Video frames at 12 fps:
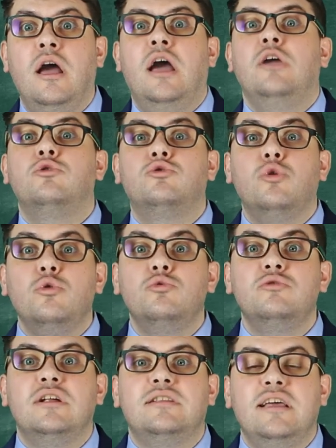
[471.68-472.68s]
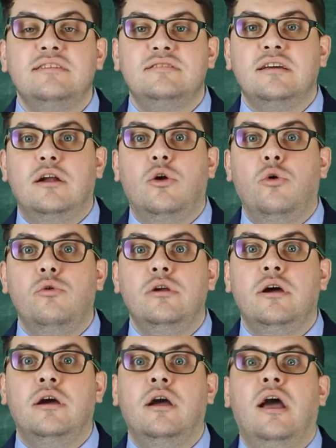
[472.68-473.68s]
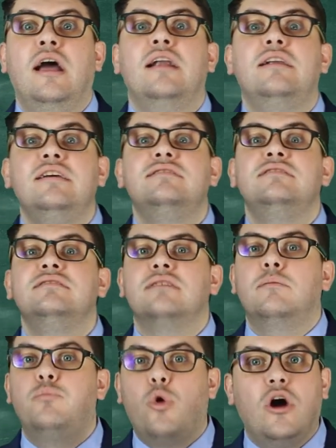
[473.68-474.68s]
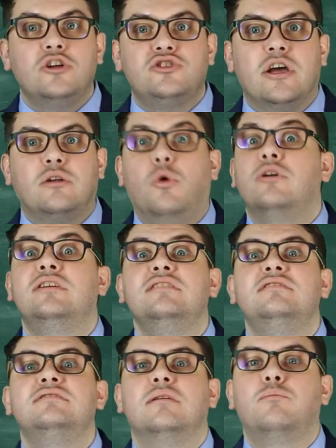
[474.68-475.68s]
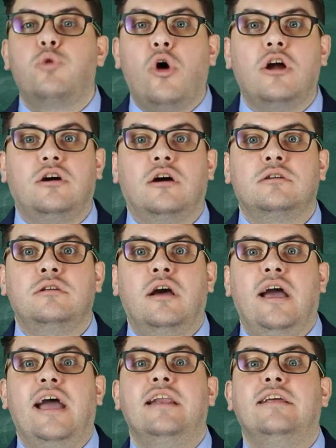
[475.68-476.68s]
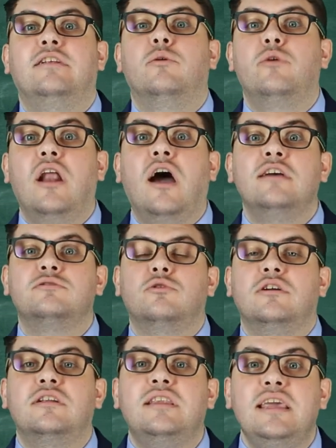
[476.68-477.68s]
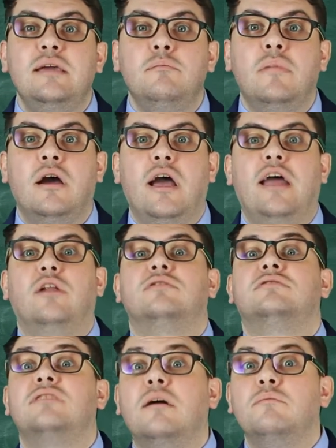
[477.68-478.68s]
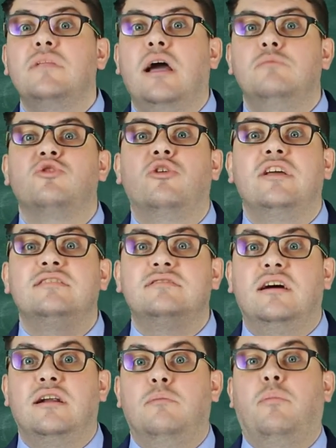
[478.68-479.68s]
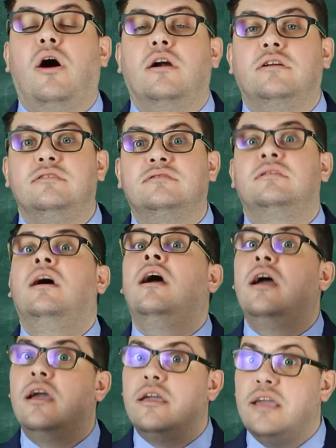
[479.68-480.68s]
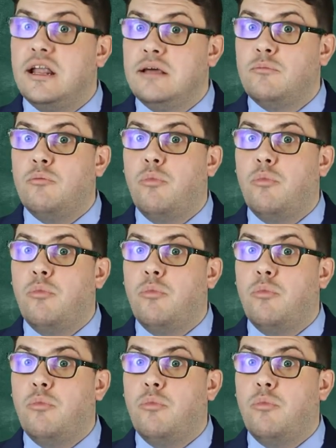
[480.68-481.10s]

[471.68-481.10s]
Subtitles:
You don't do the testing alone. This is a project or this is a product, and it relies on a team and sometimes on external parties. Get them on